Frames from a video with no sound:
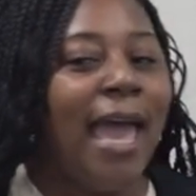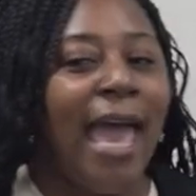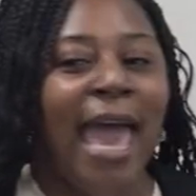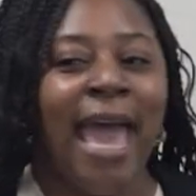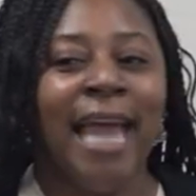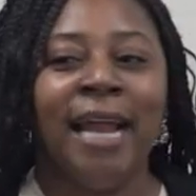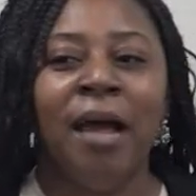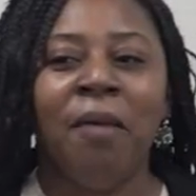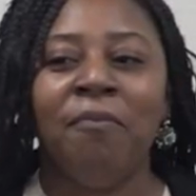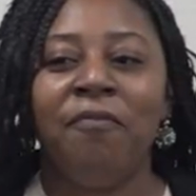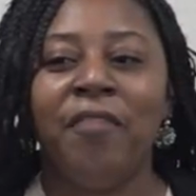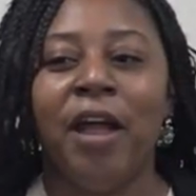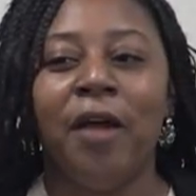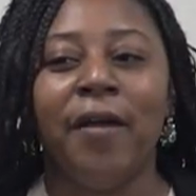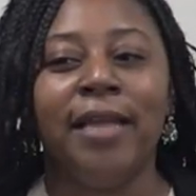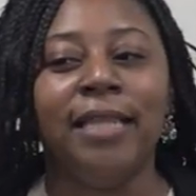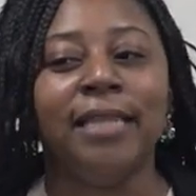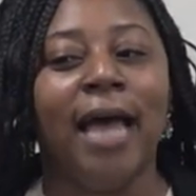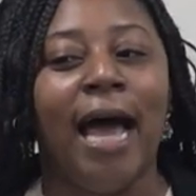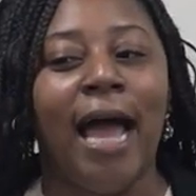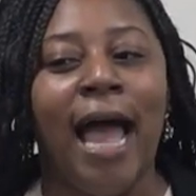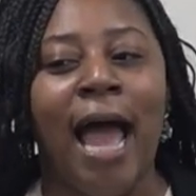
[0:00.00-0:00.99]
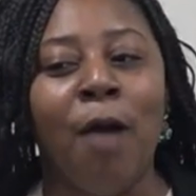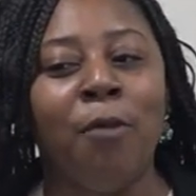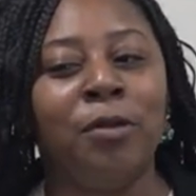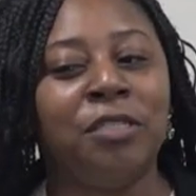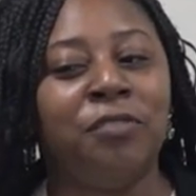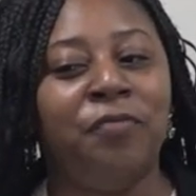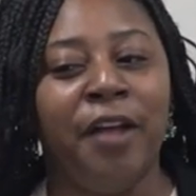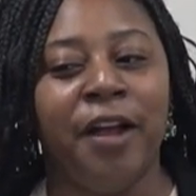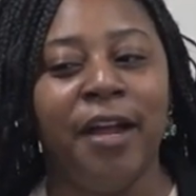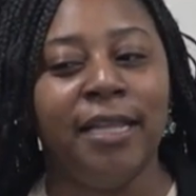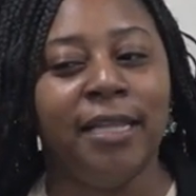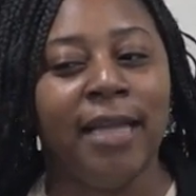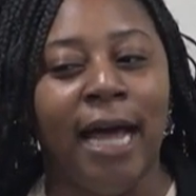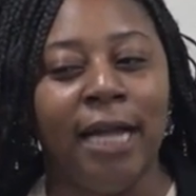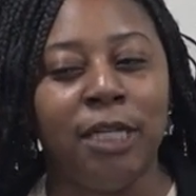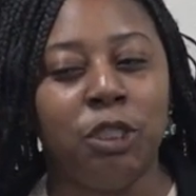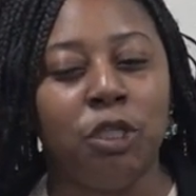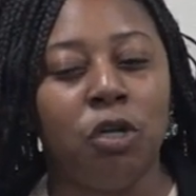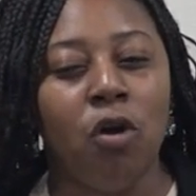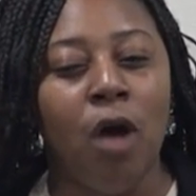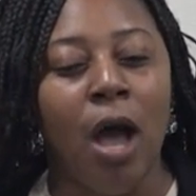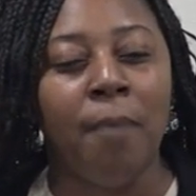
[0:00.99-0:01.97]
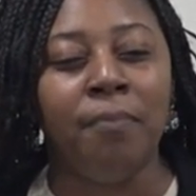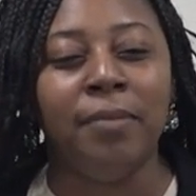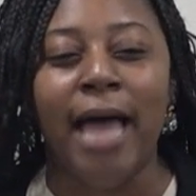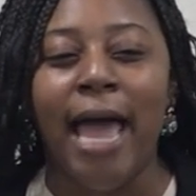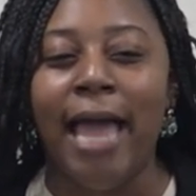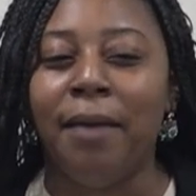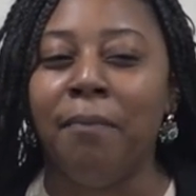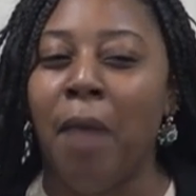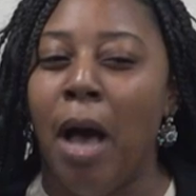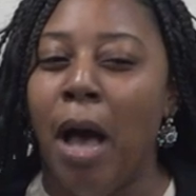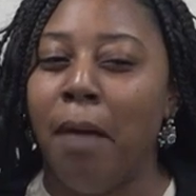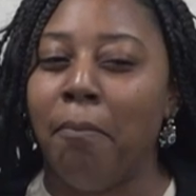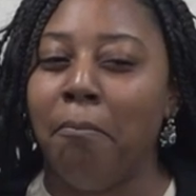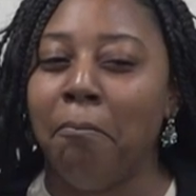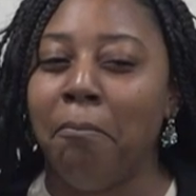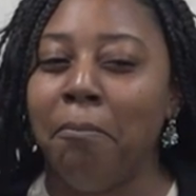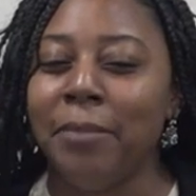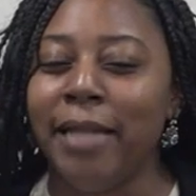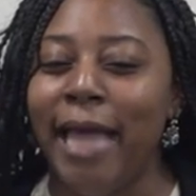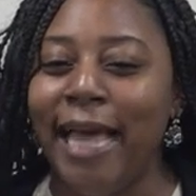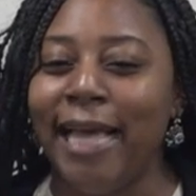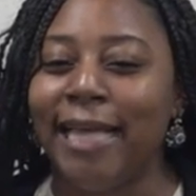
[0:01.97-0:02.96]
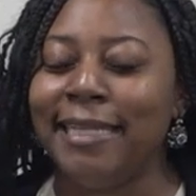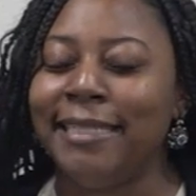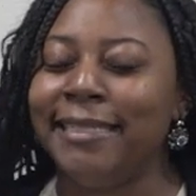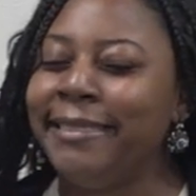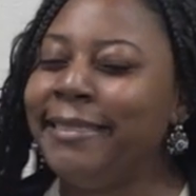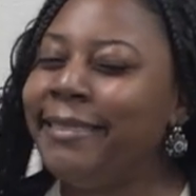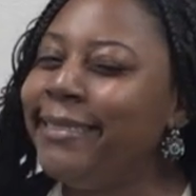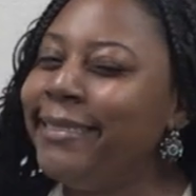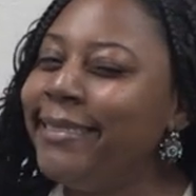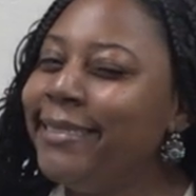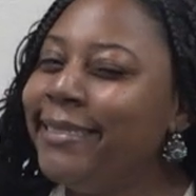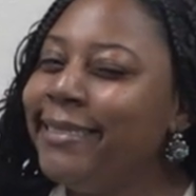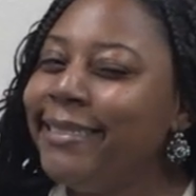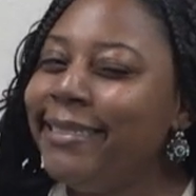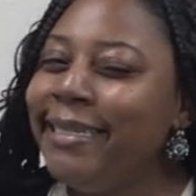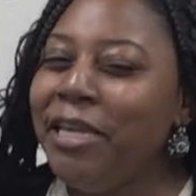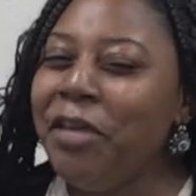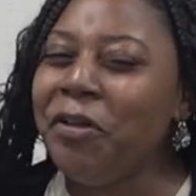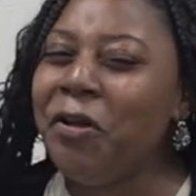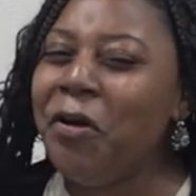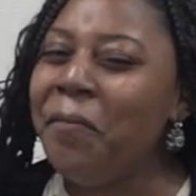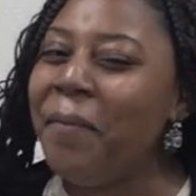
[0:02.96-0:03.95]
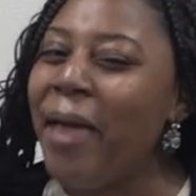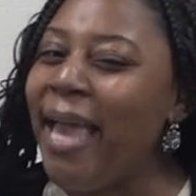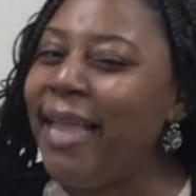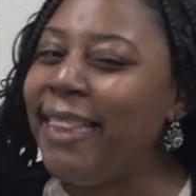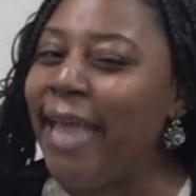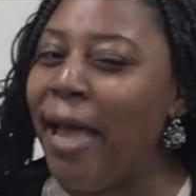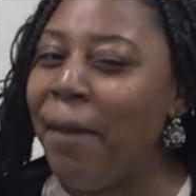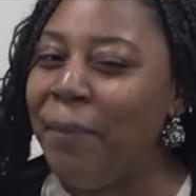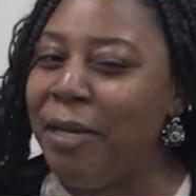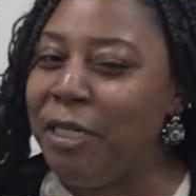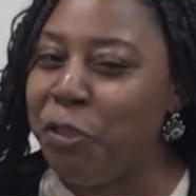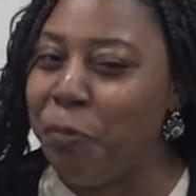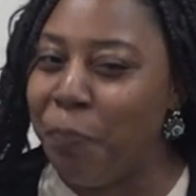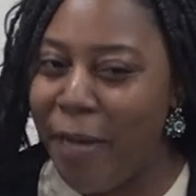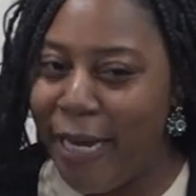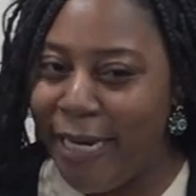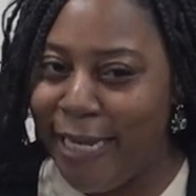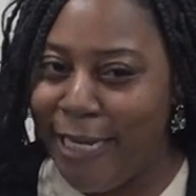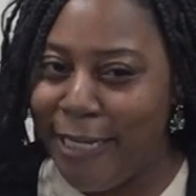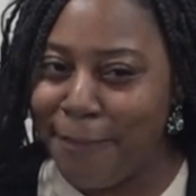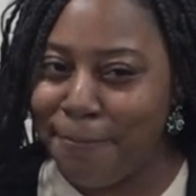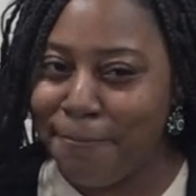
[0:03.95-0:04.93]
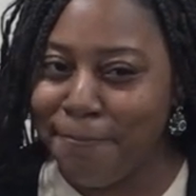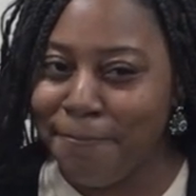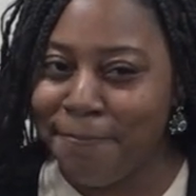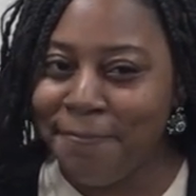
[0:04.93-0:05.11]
And I was very logical. I'm like, "Mom, like, you don't make that much money.